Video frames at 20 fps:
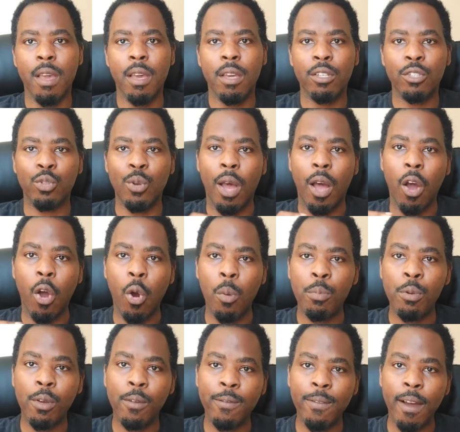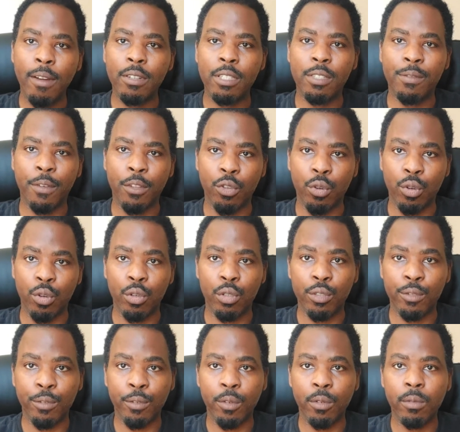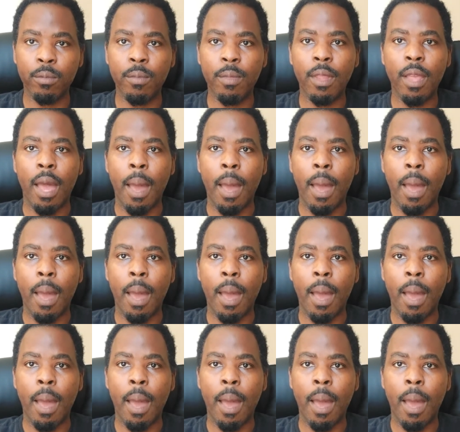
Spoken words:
So I hope you found this video useful,